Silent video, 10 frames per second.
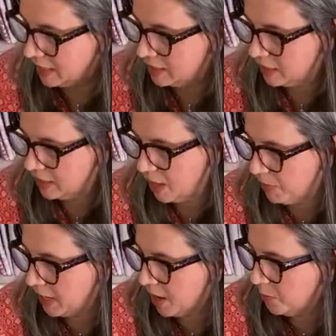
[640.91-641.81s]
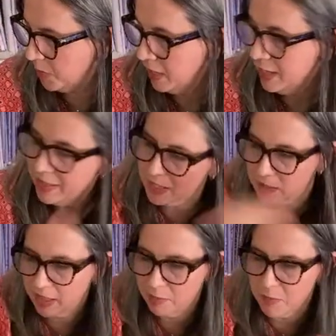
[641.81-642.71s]
this coming up,
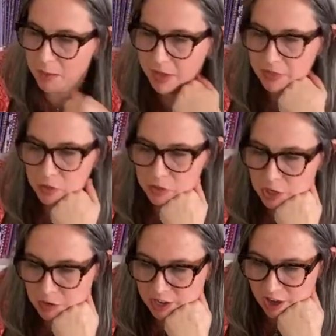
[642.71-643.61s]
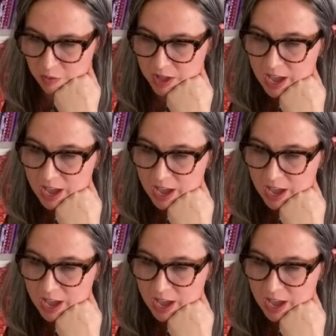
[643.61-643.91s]
a month or so ago.